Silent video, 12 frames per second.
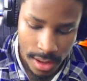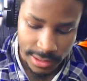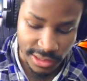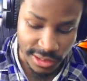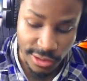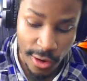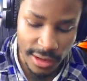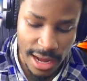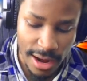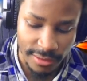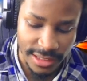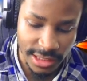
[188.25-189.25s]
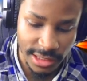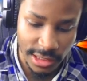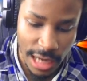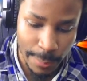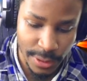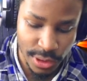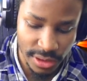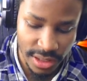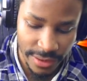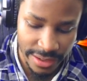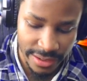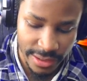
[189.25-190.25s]
Stall out. This is the opportunity
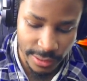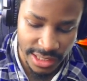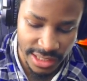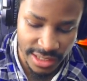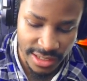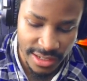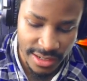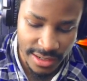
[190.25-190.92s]
right here, Goten.